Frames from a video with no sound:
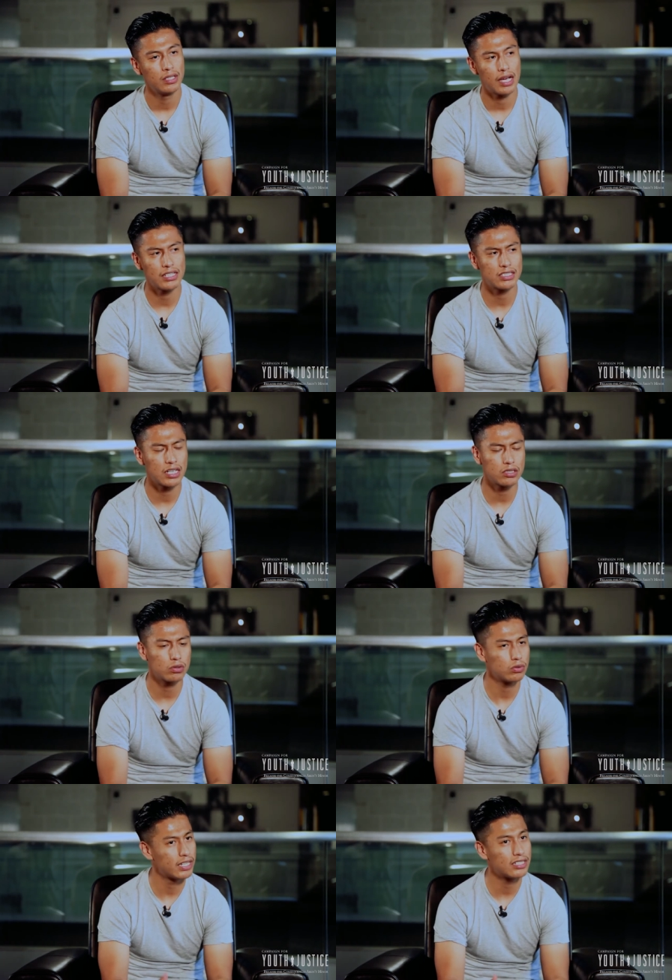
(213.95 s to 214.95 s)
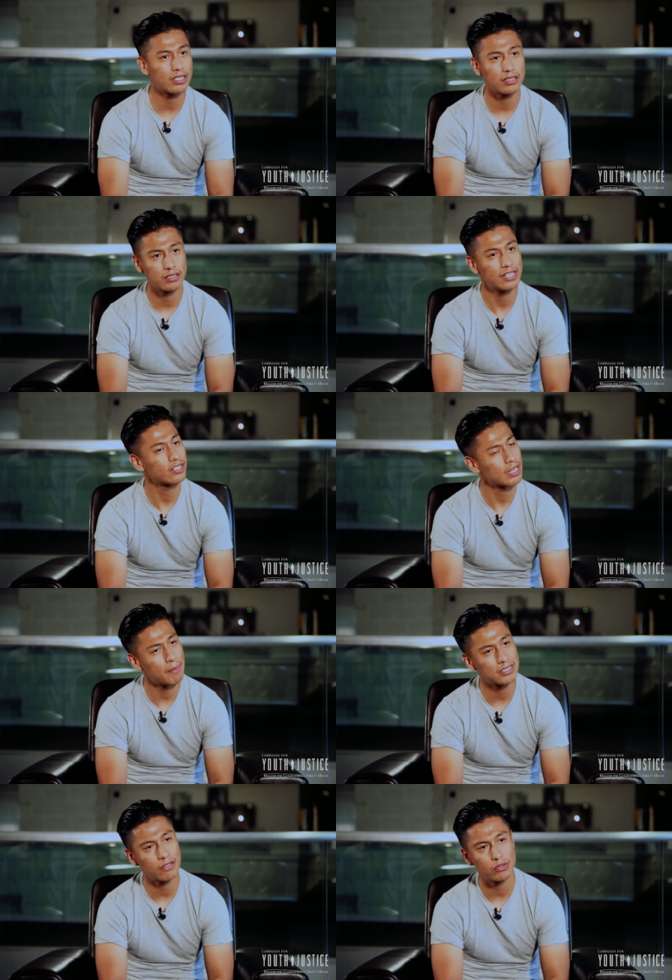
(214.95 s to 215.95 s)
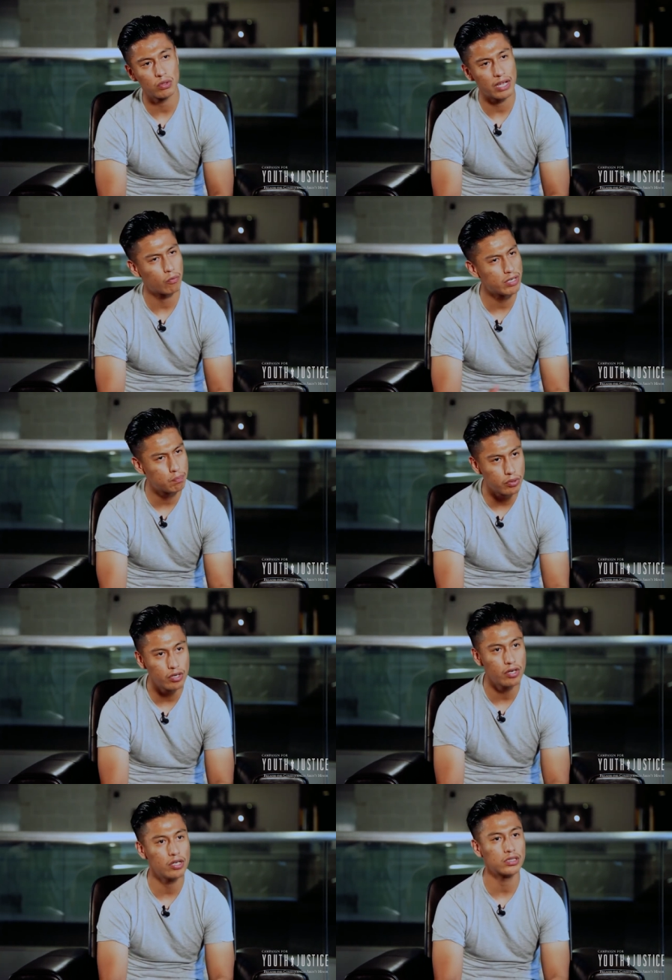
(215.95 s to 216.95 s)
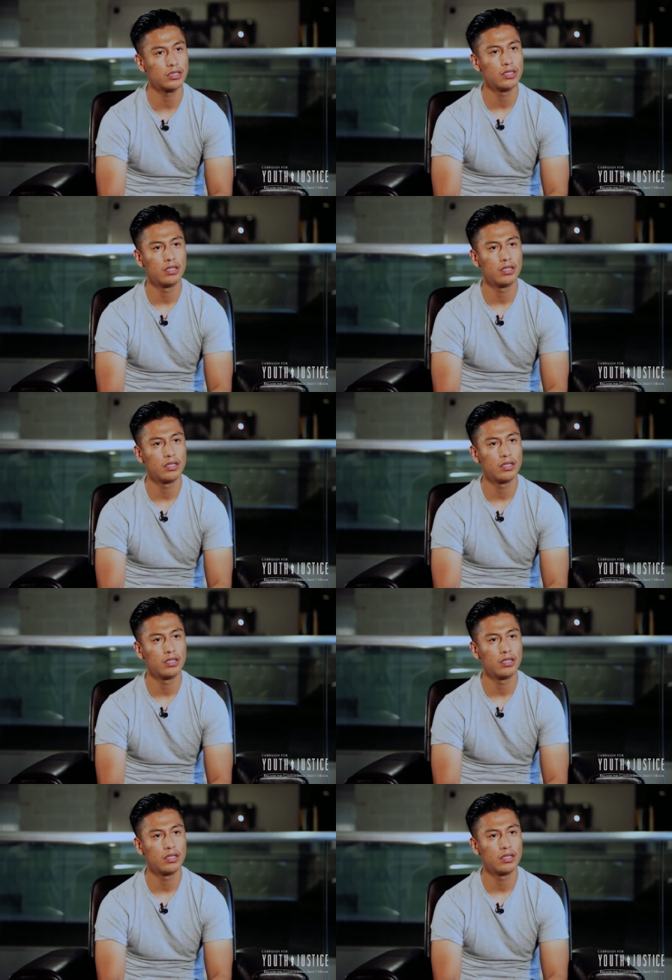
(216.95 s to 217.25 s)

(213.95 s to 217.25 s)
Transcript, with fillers: I decided to dedic dedicate myself to like read books,